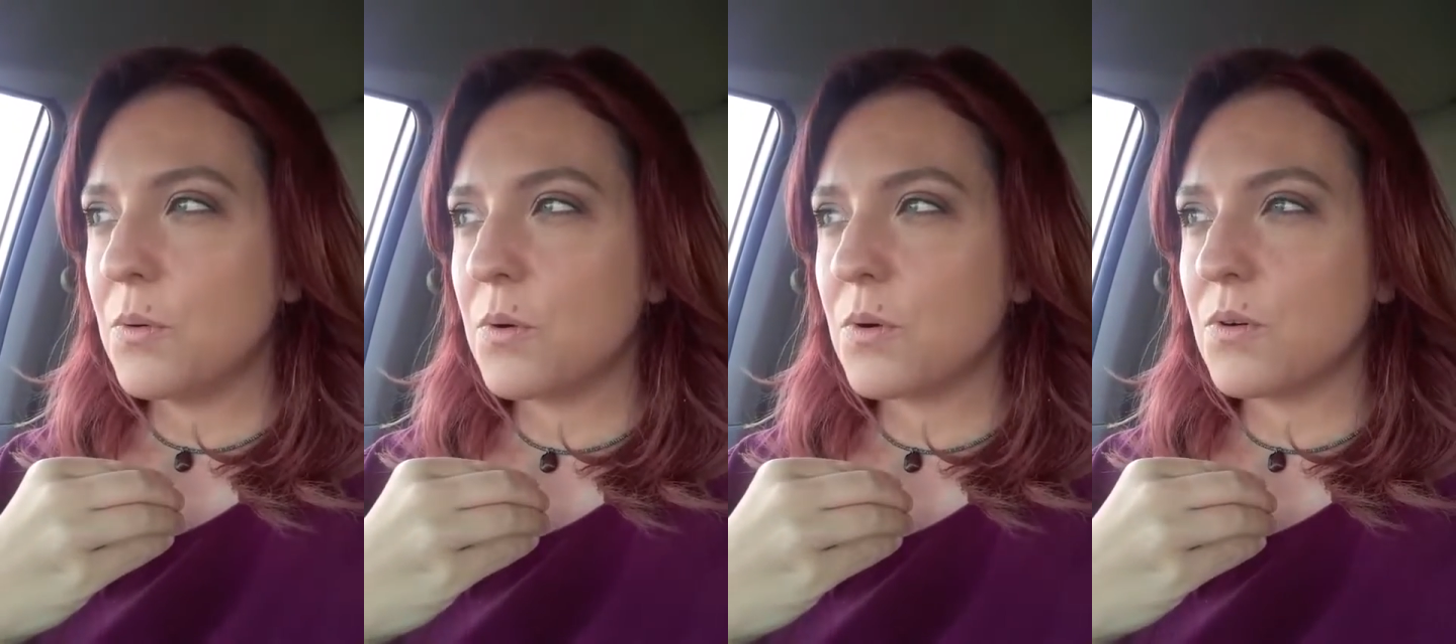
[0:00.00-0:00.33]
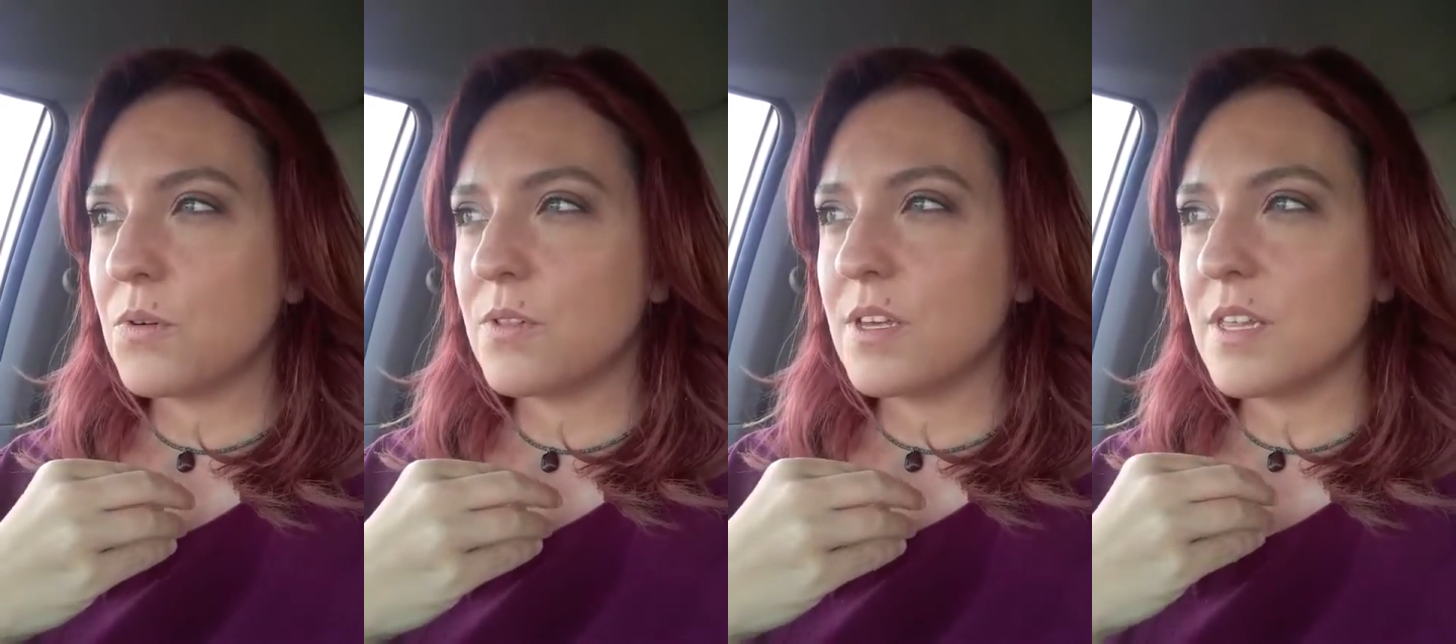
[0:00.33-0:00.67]

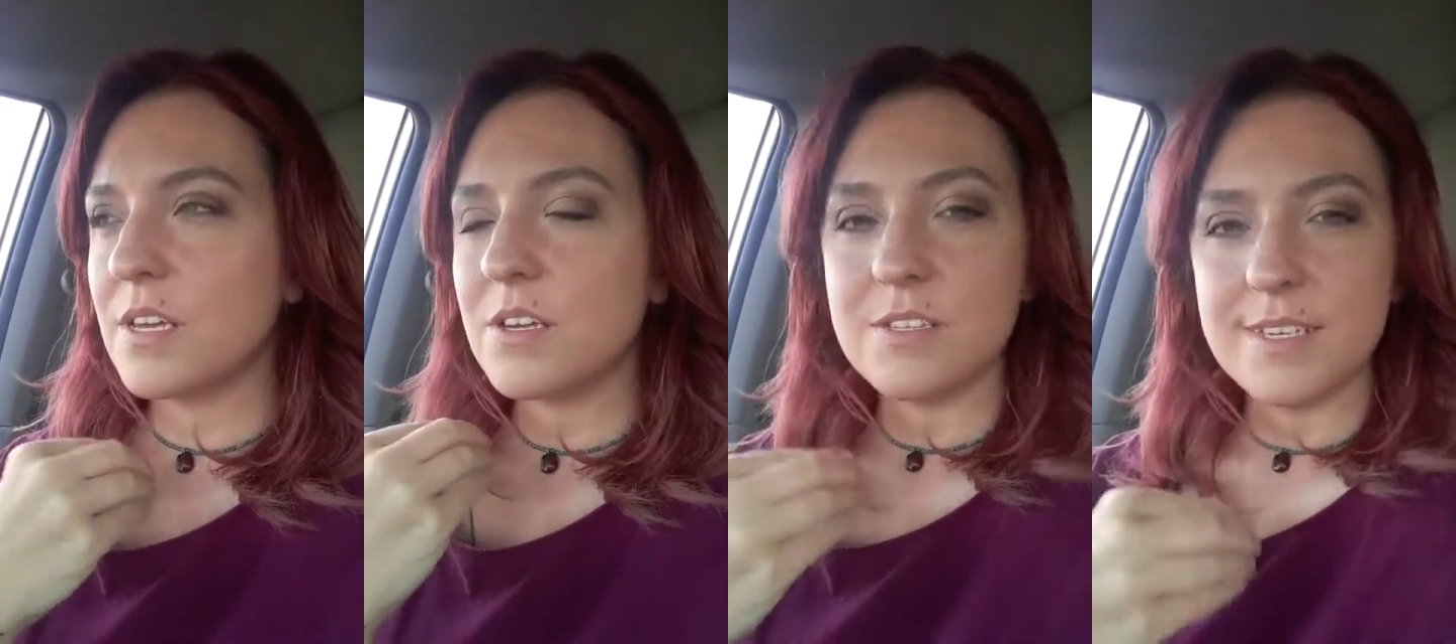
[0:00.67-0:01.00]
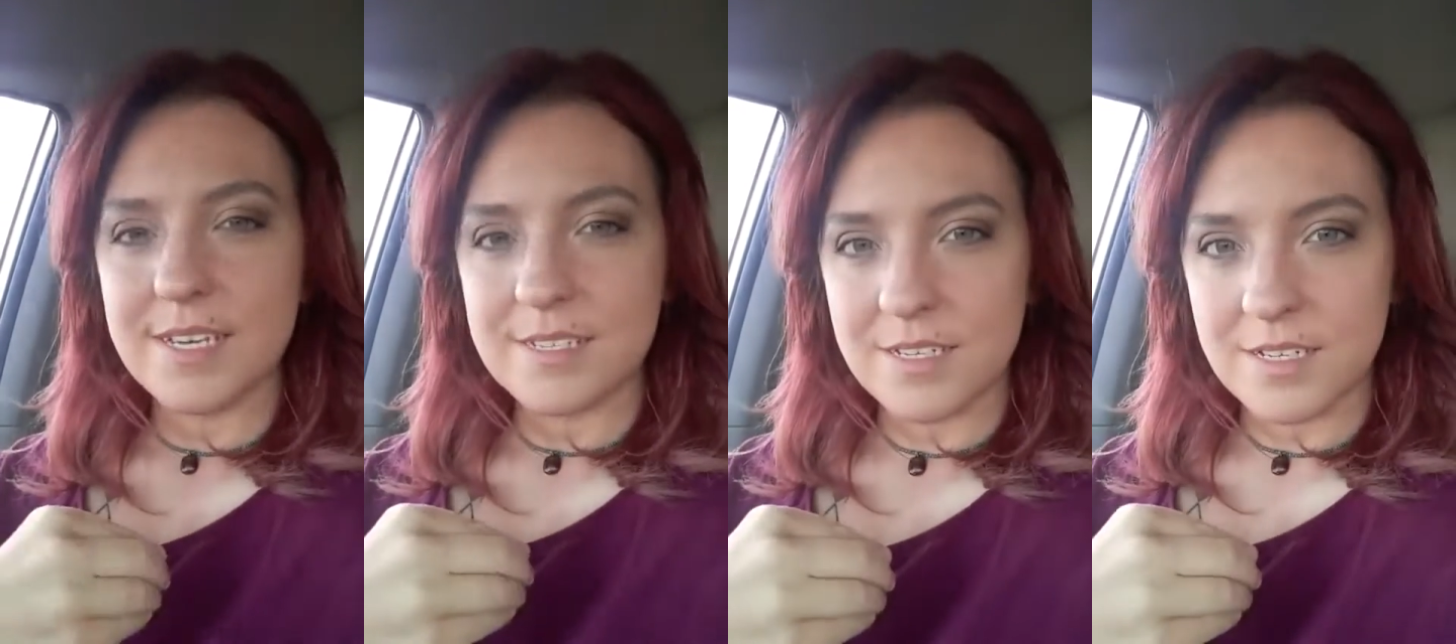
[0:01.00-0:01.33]
or that they could
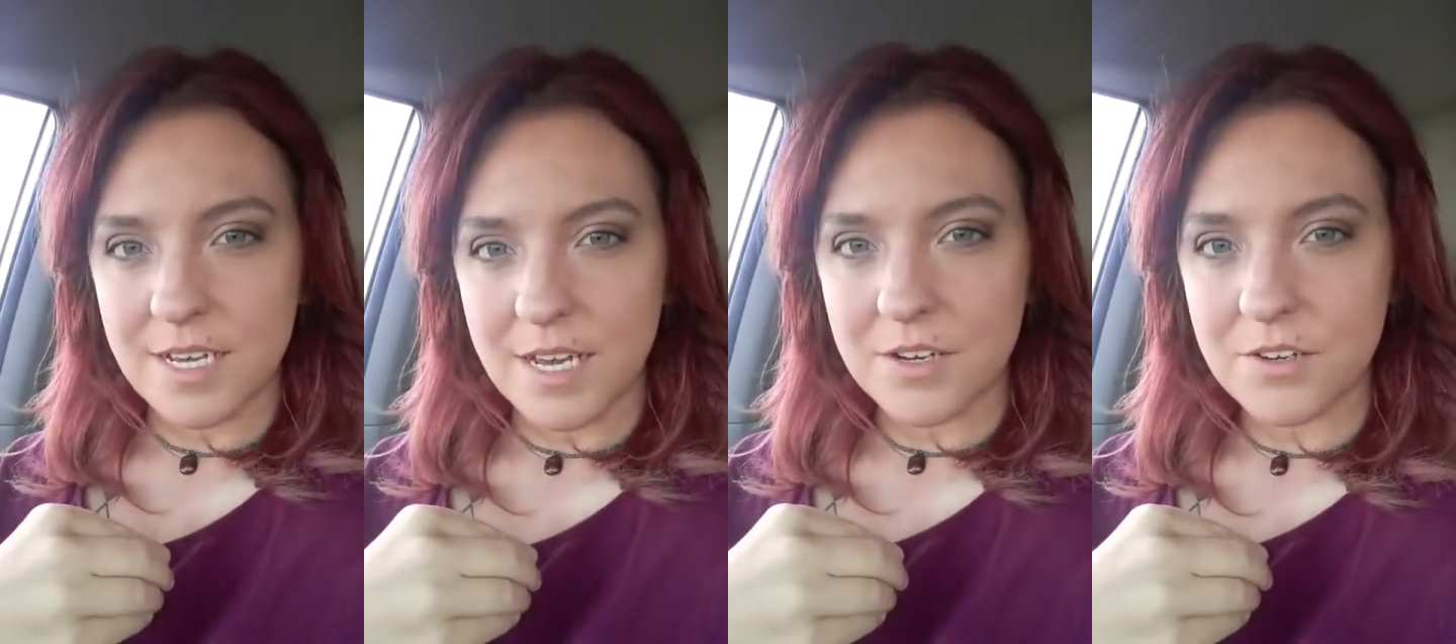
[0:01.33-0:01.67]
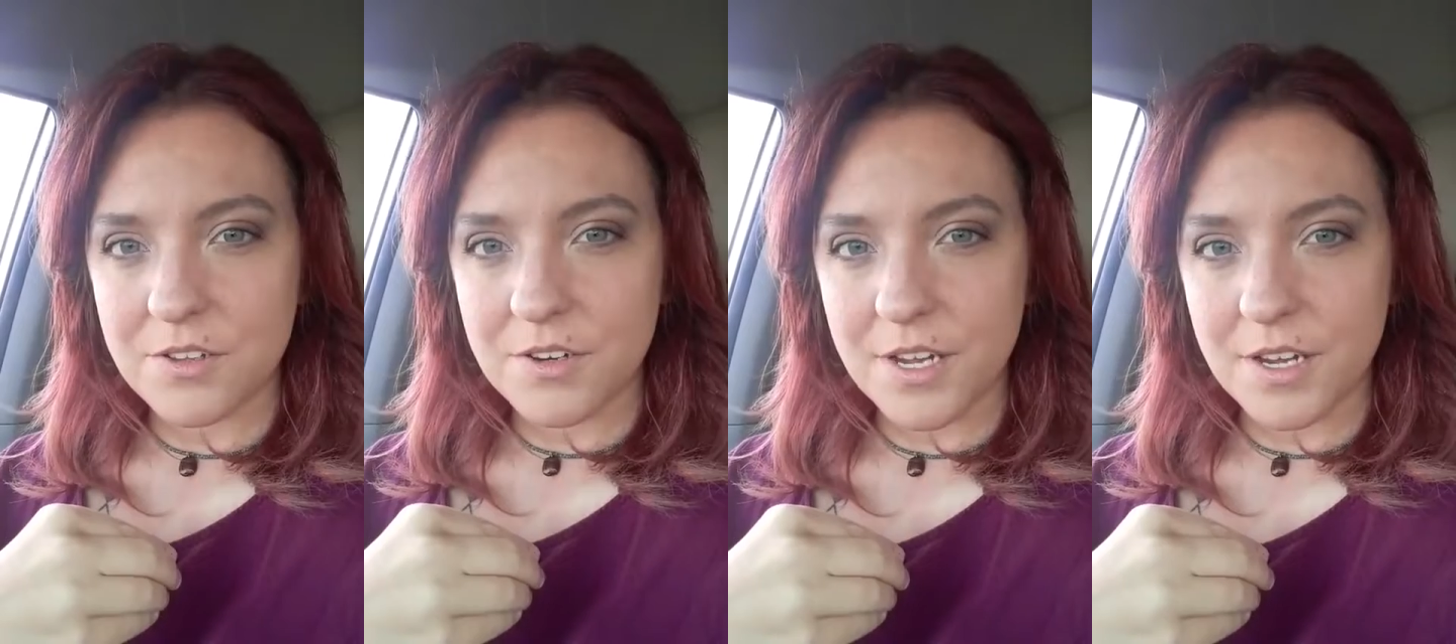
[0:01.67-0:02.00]
see as an
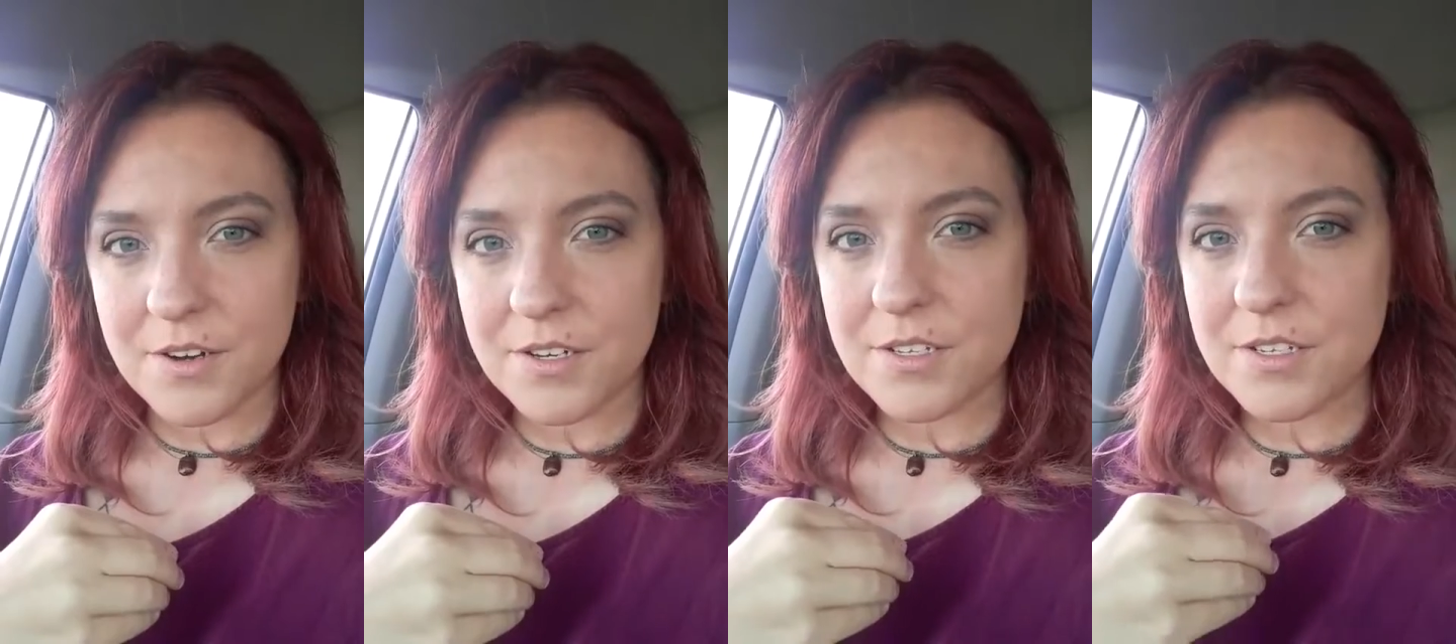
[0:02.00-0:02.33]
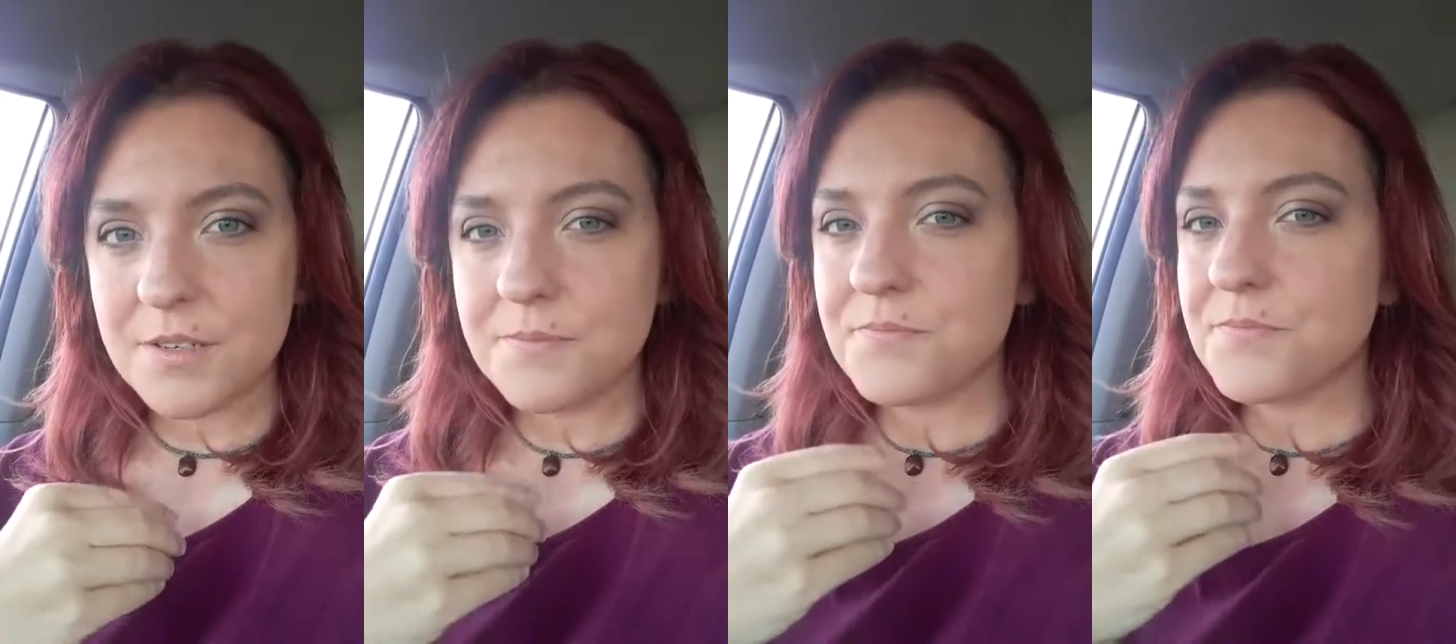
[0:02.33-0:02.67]
attack on their
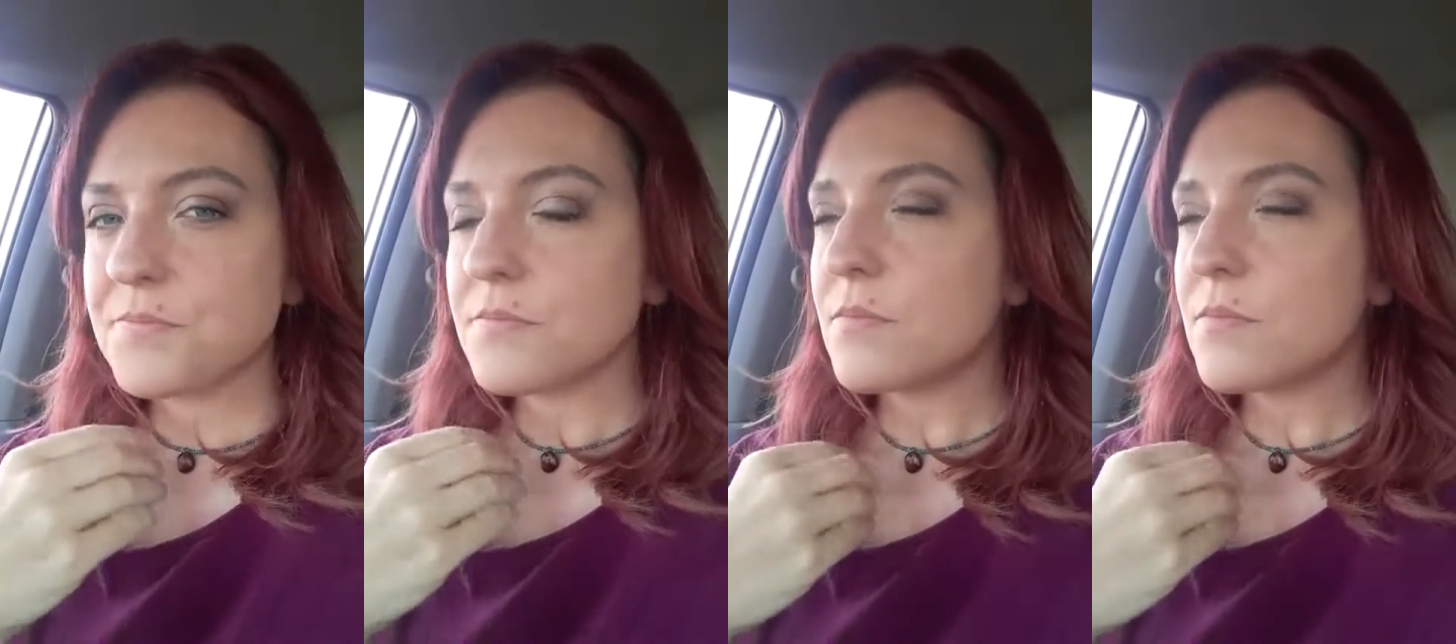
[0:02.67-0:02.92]
character.